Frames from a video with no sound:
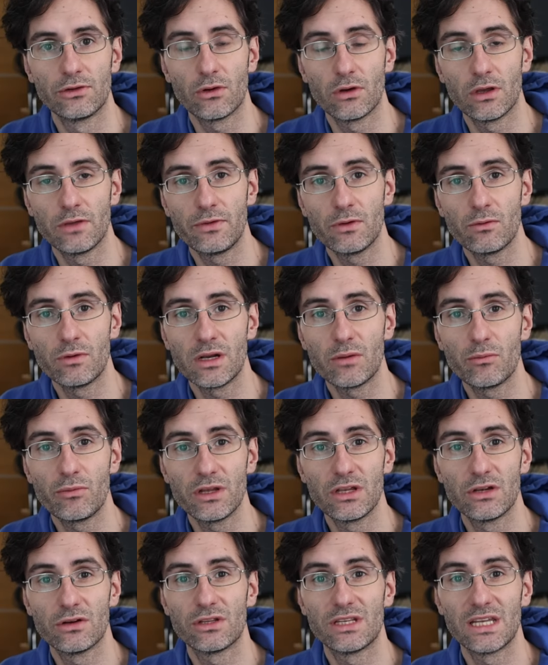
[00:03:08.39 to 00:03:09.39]
So if you want to
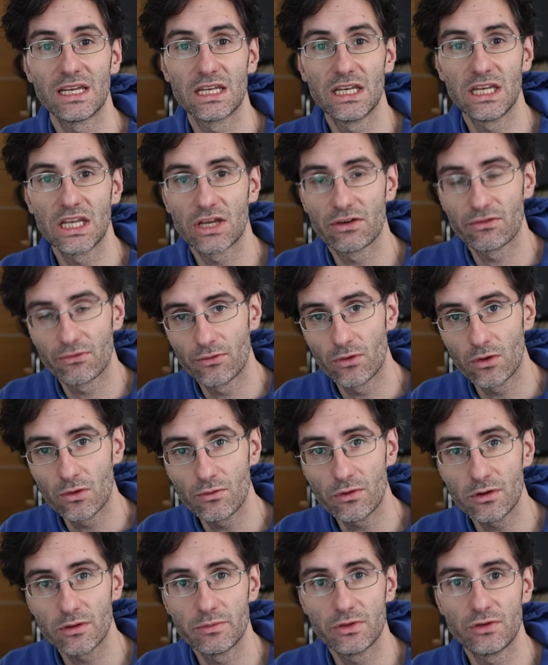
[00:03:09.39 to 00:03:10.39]
bring your technique
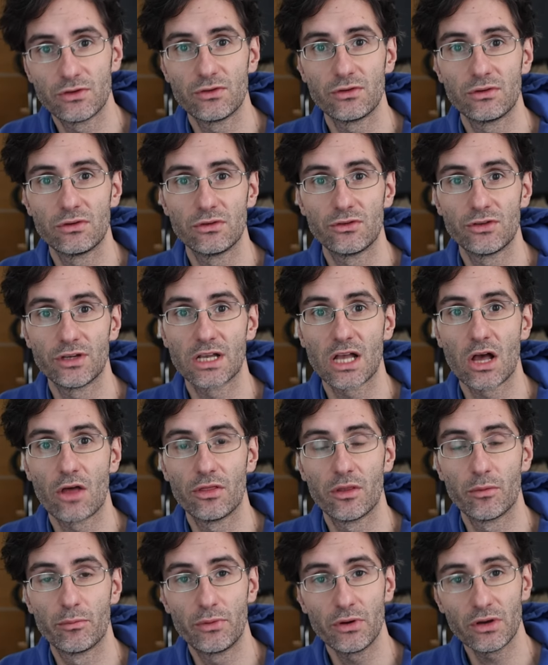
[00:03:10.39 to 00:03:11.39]
forward, be sure to check
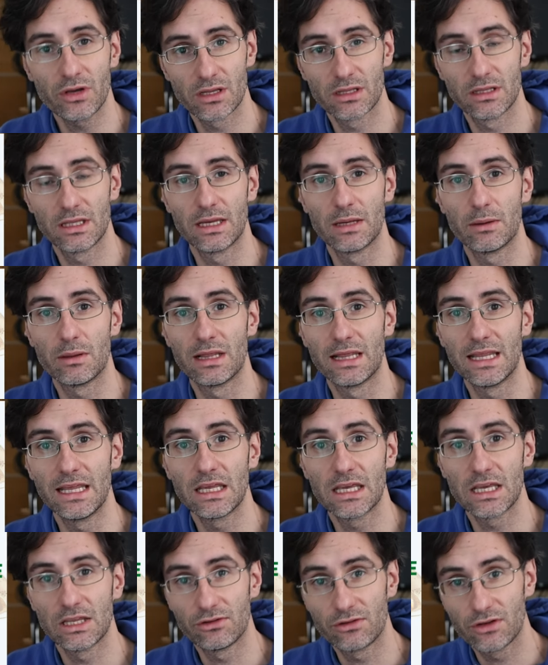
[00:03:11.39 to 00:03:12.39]
out the book. The
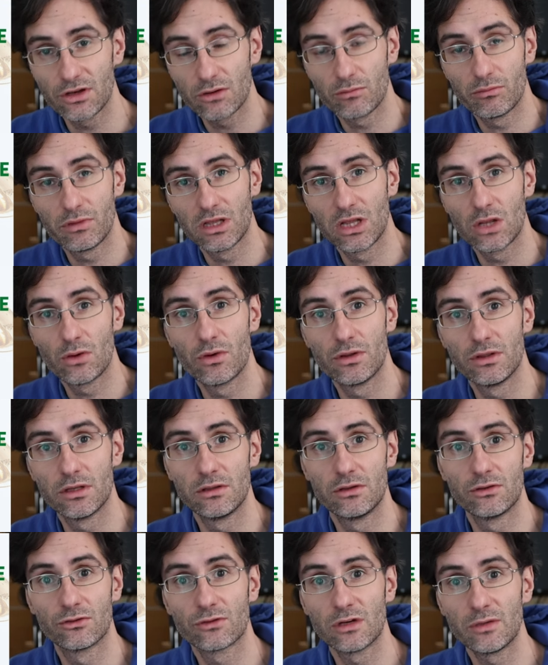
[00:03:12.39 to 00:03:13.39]
link is here below in the
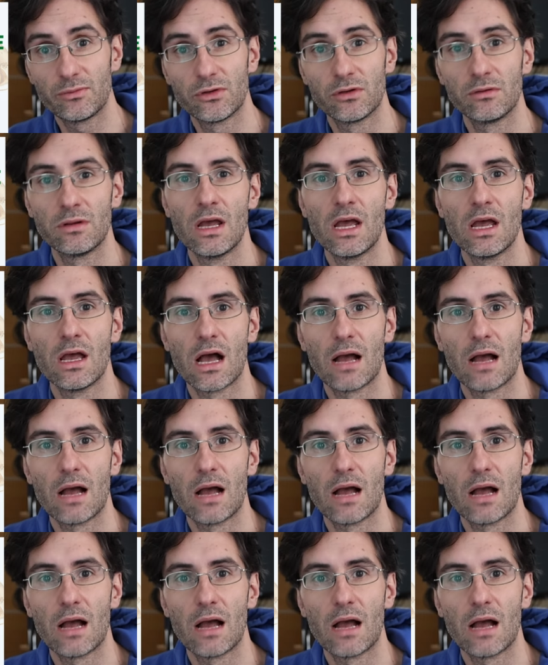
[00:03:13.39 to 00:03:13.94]
description.